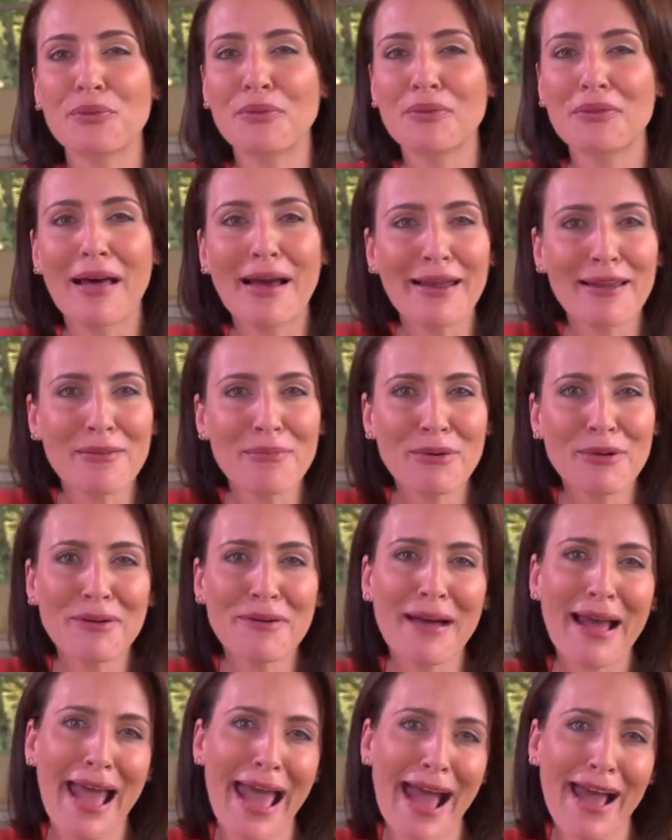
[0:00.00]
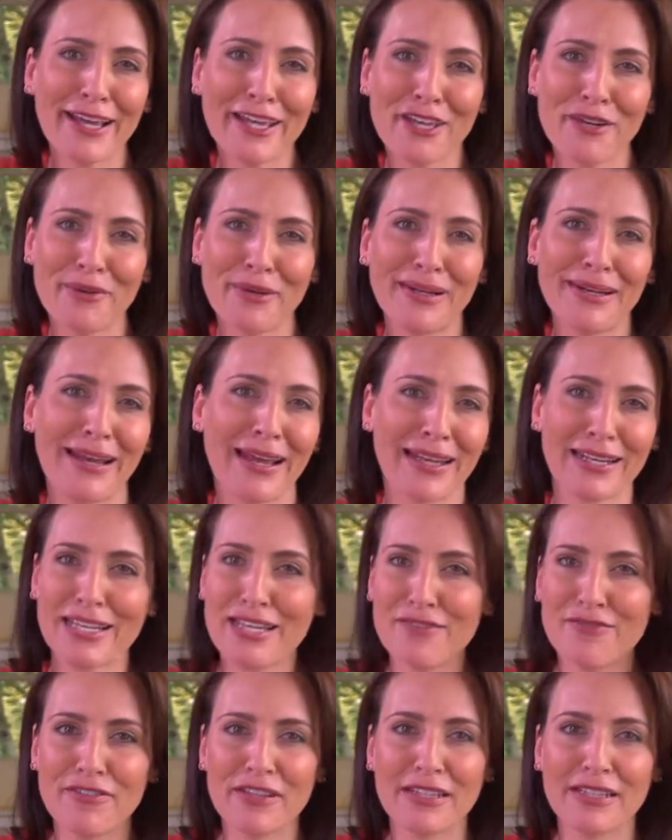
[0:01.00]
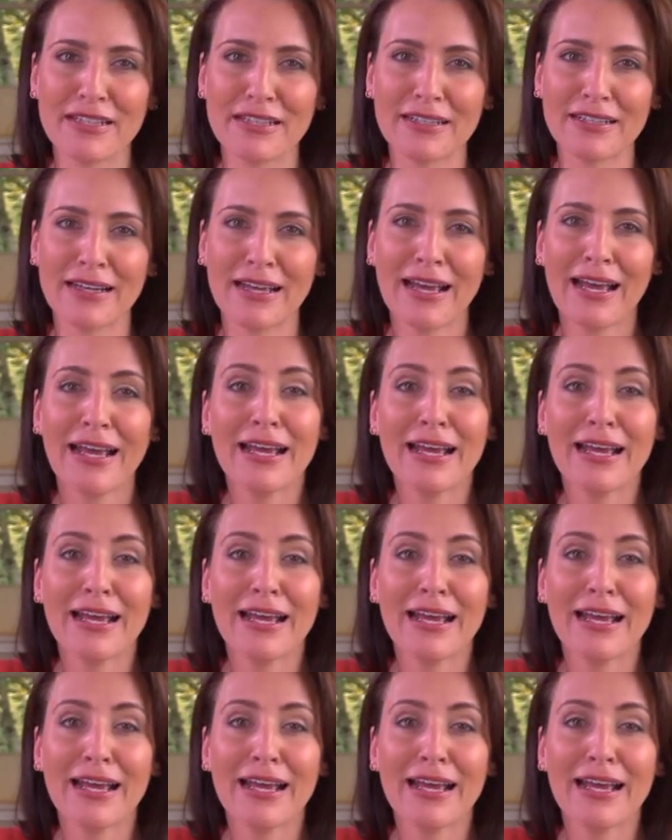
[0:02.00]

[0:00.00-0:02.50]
reliable, accurate, and convenient.